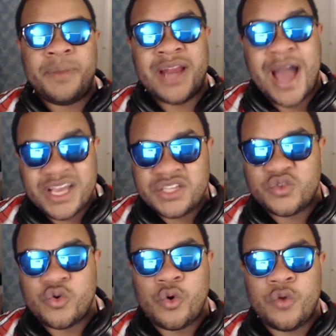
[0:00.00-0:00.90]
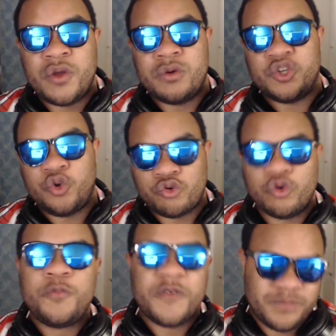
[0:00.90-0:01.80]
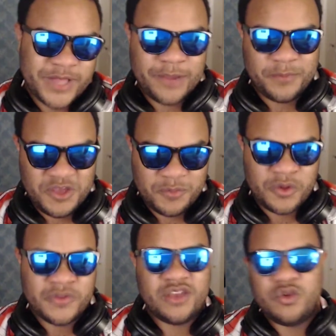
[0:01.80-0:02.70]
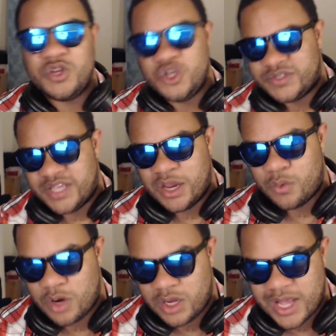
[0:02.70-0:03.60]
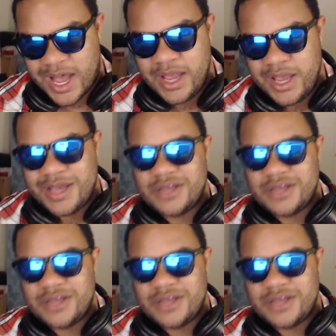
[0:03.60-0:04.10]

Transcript: But in high school, there was a group of black people that you would use the N-word a lot.